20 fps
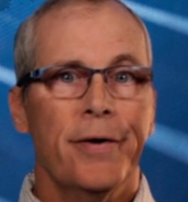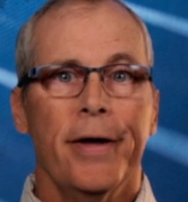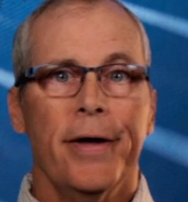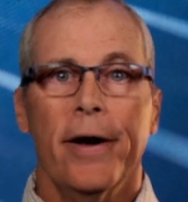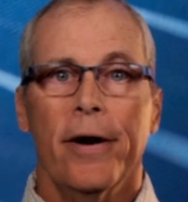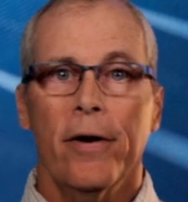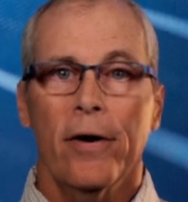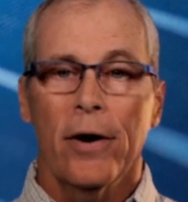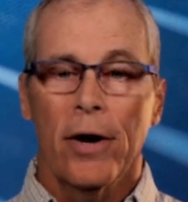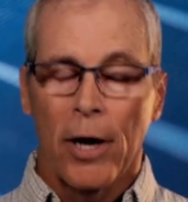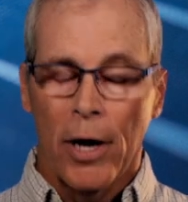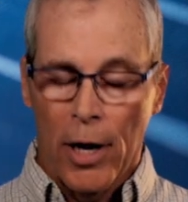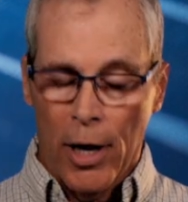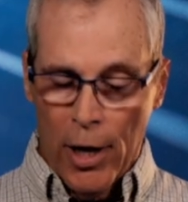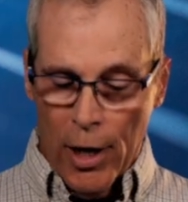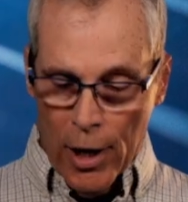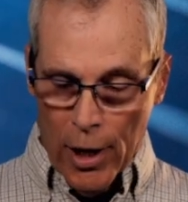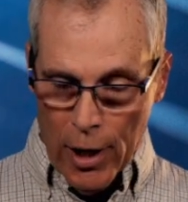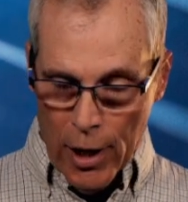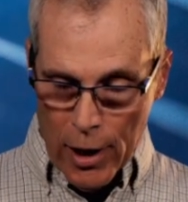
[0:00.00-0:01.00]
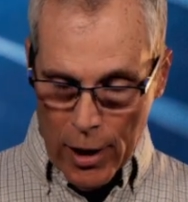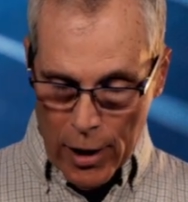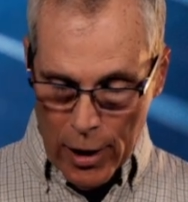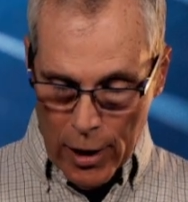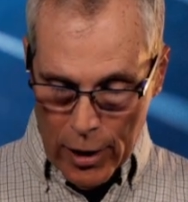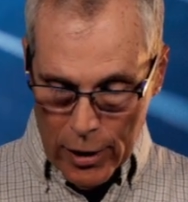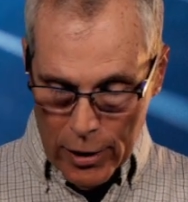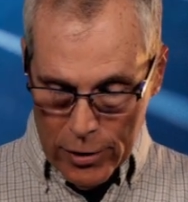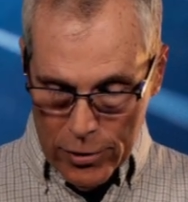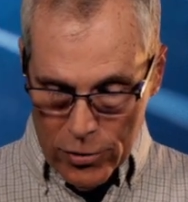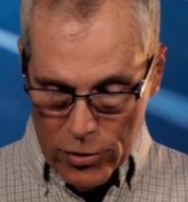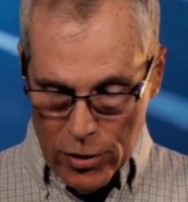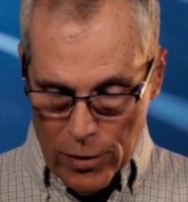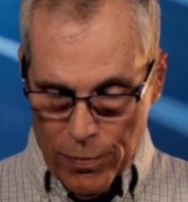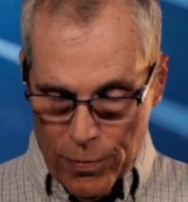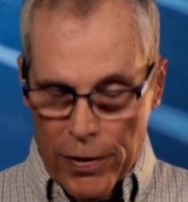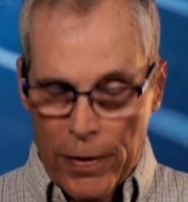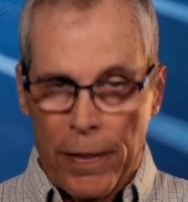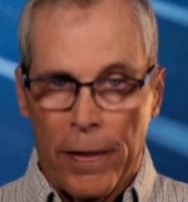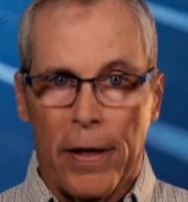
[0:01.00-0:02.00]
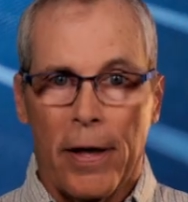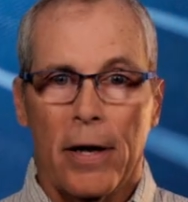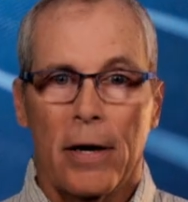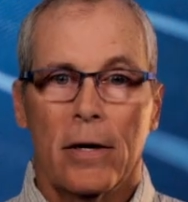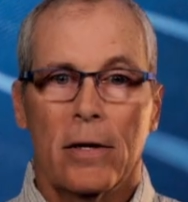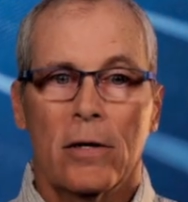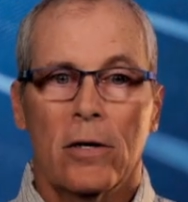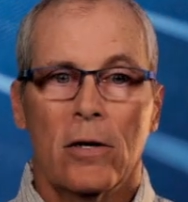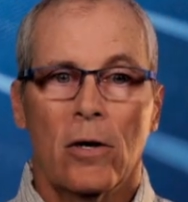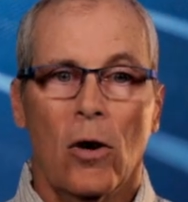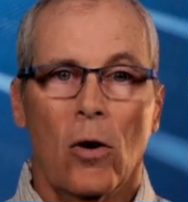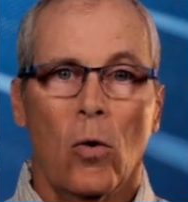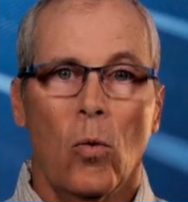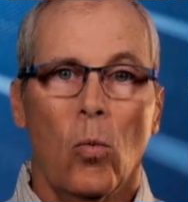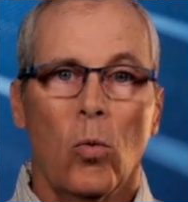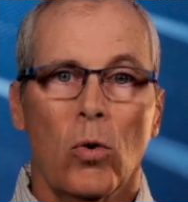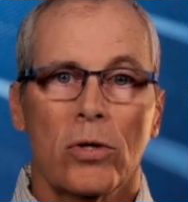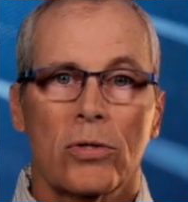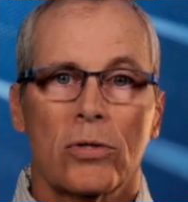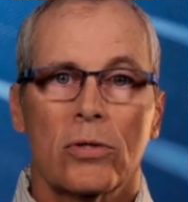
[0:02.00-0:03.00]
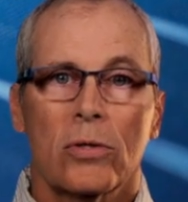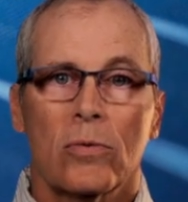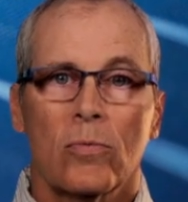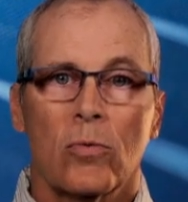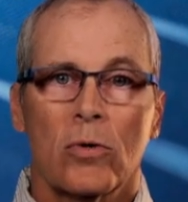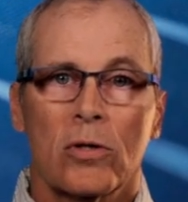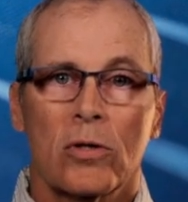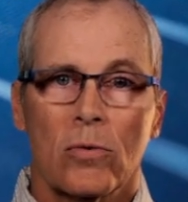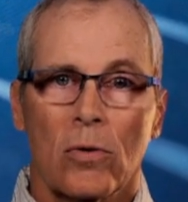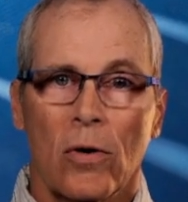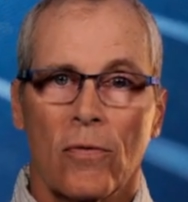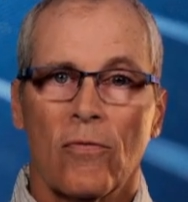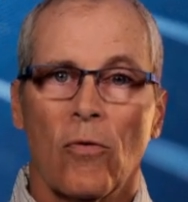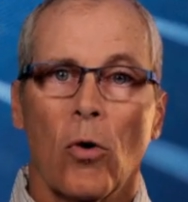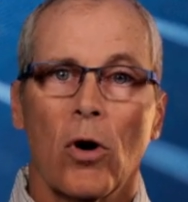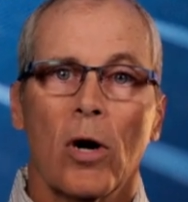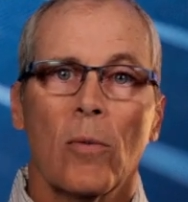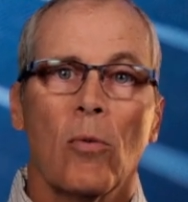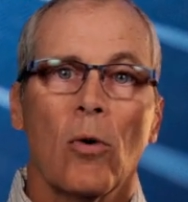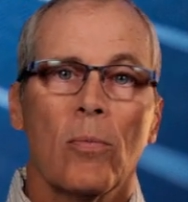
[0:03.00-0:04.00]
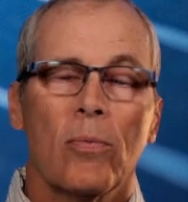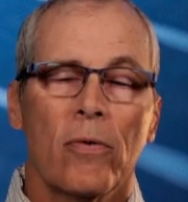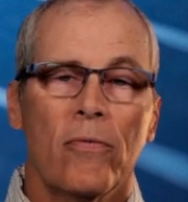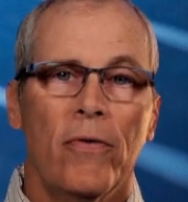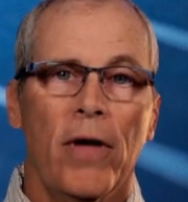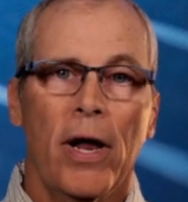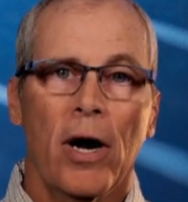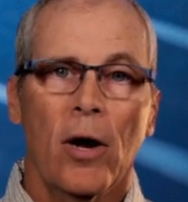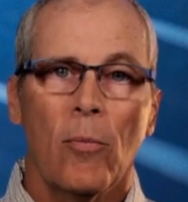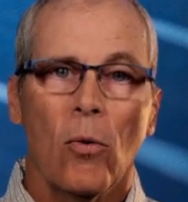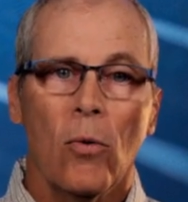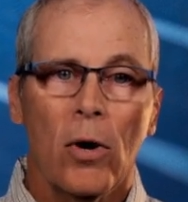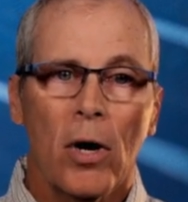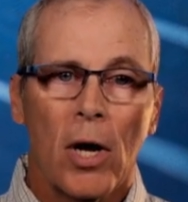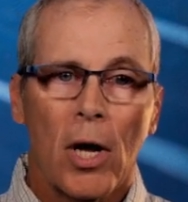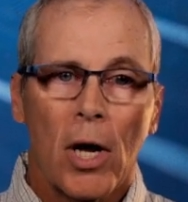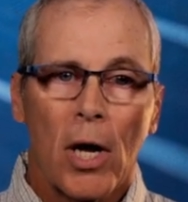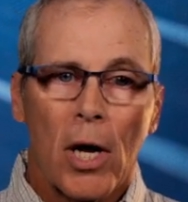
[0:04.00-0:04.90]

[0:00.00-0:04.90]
and tear, something that was avoidable, preventable.